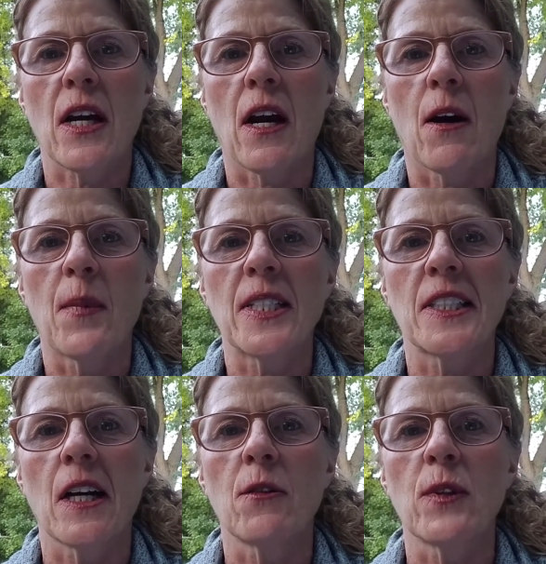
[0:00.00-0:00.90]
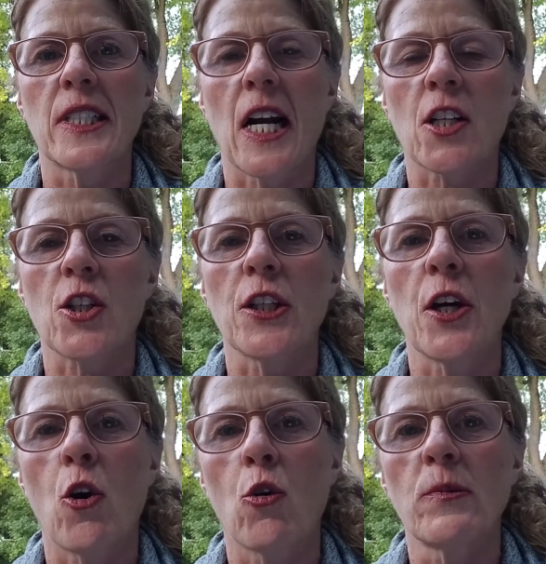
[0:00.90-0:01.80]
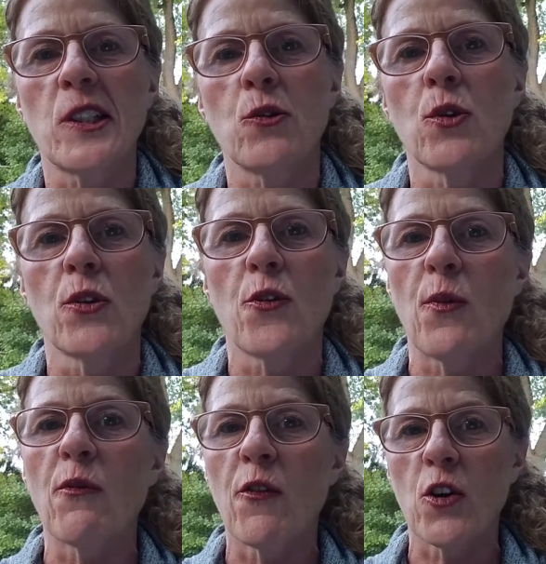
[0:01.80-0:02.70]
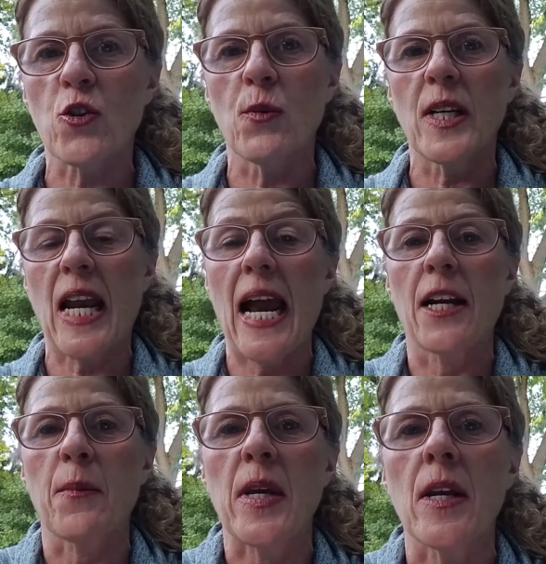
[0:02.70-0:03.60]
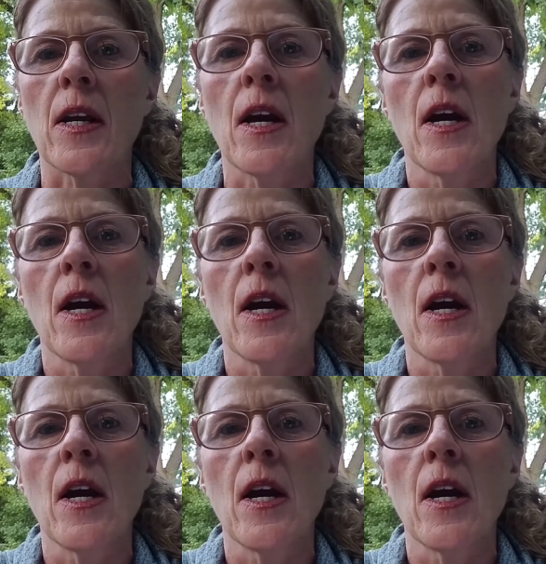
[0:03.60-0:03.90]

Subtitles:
My son was actually homeschooled through a virtual academy